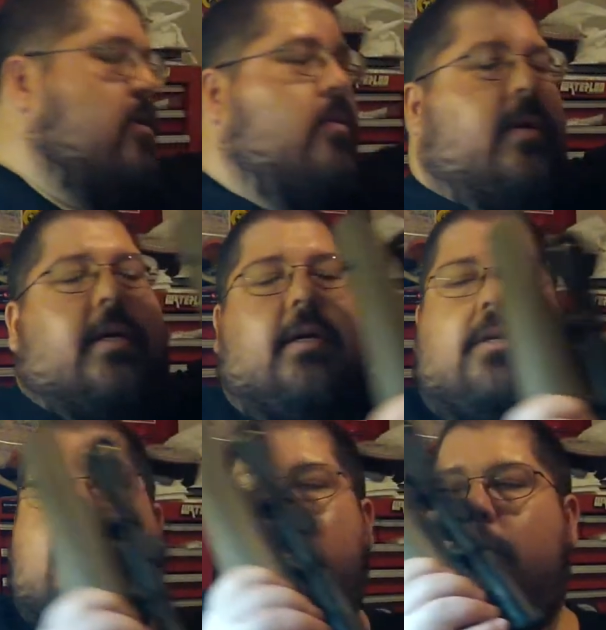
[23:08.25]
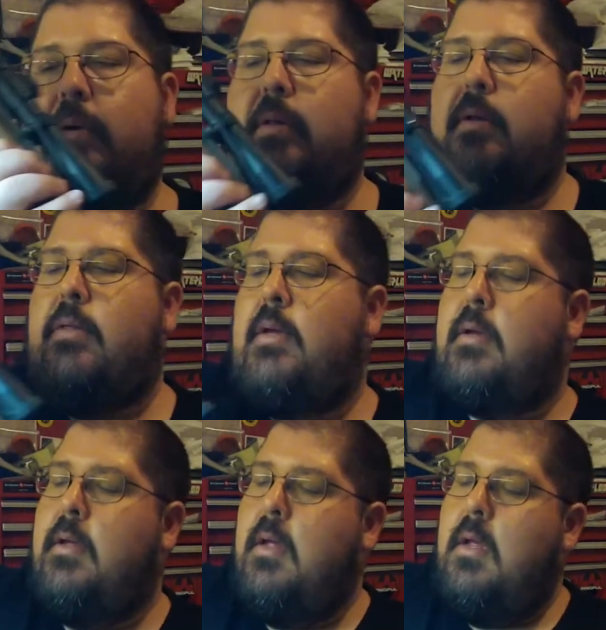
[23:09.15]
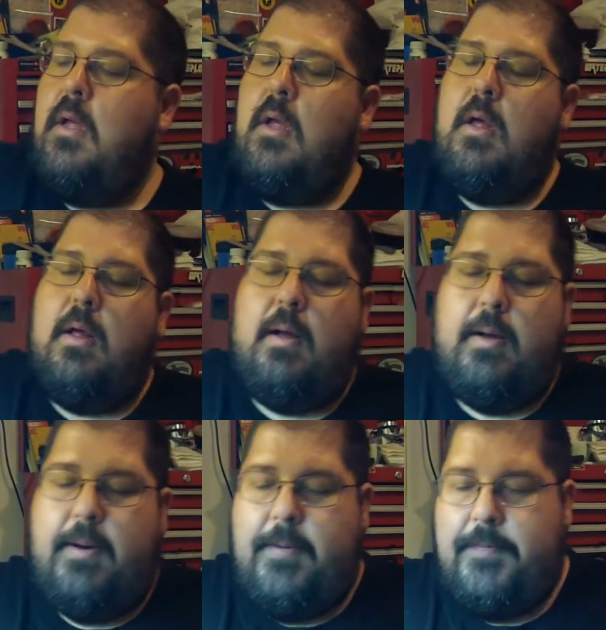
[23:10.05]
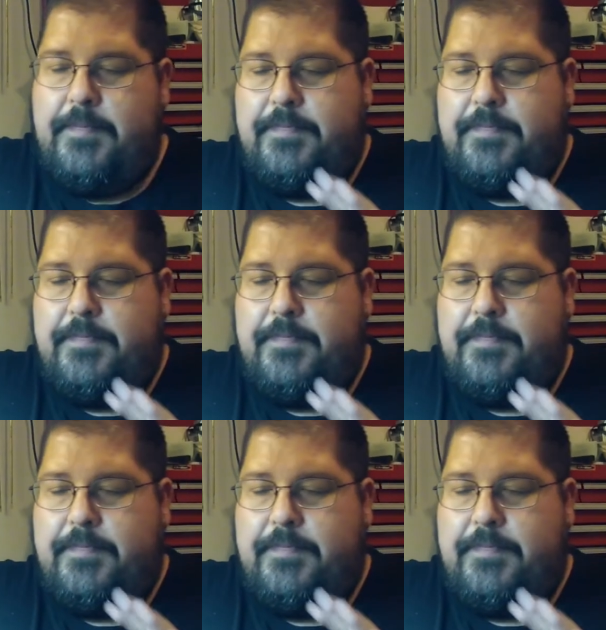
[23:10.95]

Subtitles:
quick and show you one other thing. The